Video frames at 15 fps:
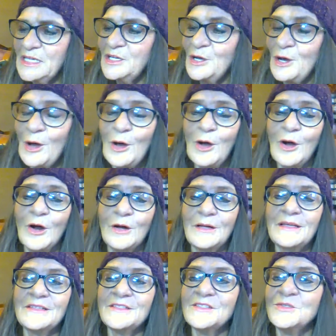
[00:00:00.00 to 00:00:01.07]
card
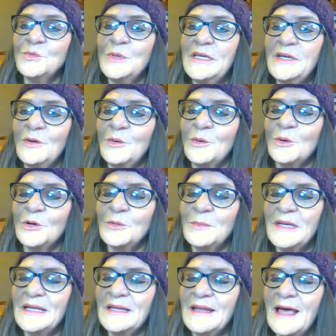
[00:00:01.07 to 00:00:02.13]
and sweet
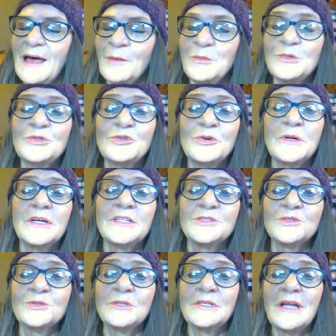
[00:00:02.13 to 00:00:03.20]
ornament. I will
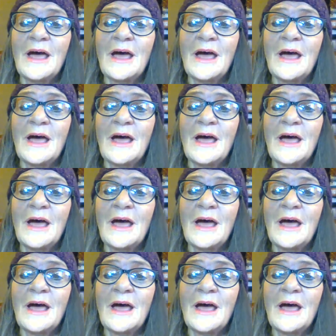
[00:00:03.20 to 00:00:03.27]
treasure it